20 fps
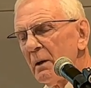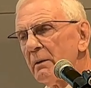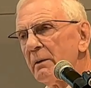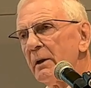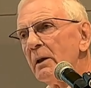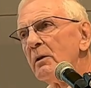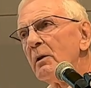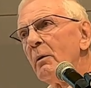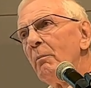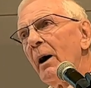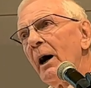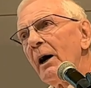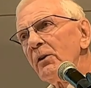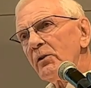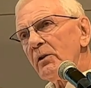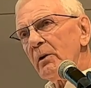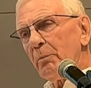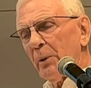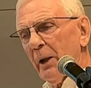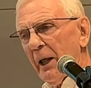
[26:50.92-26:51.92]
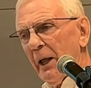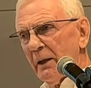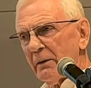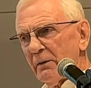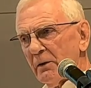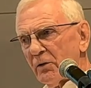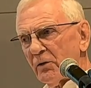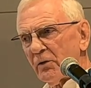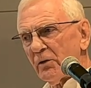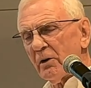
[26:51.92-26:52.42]
then the master plan
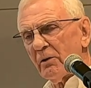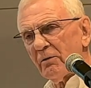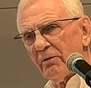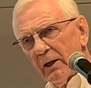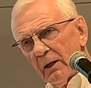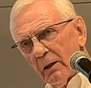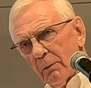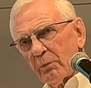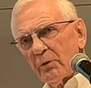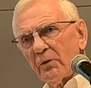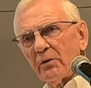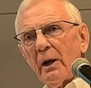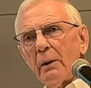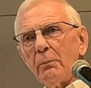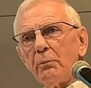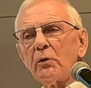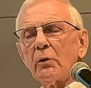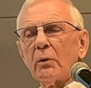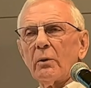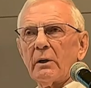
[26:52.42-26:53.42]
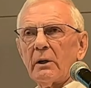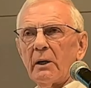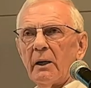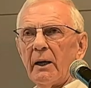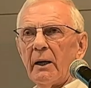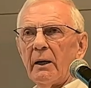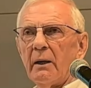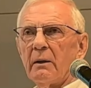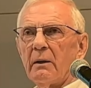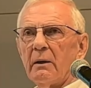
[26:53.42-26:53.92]
that's developed
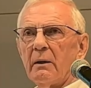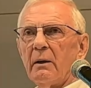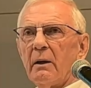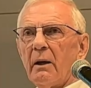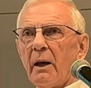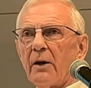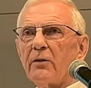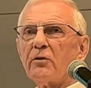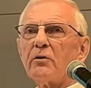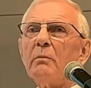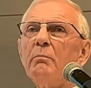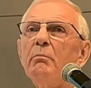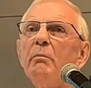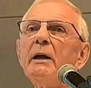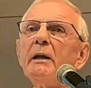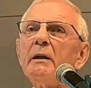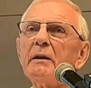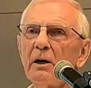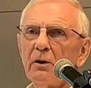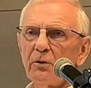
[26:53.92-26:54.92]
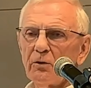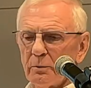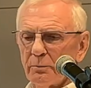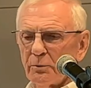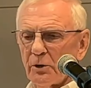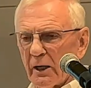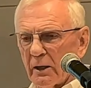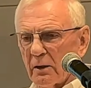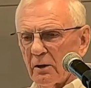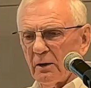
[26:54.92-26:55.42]
subsequently has to meet those
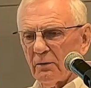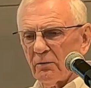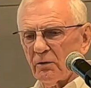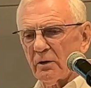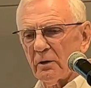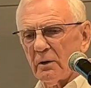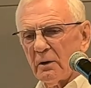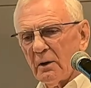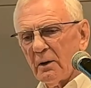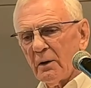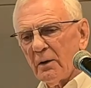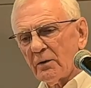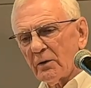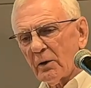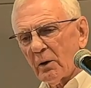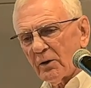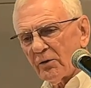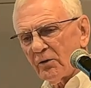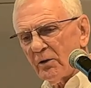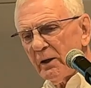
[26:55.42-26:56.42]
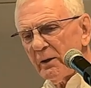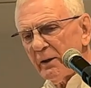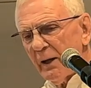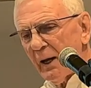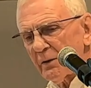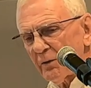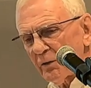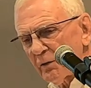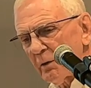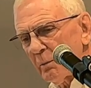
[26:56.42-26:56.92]
objectives. So I see
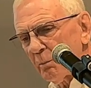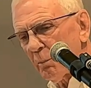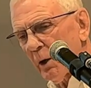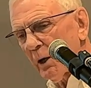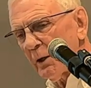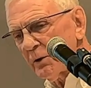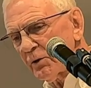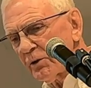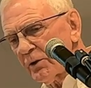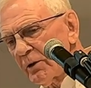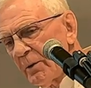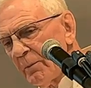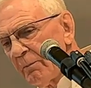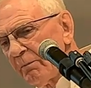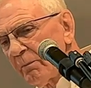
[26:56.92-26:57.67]
that as the approach.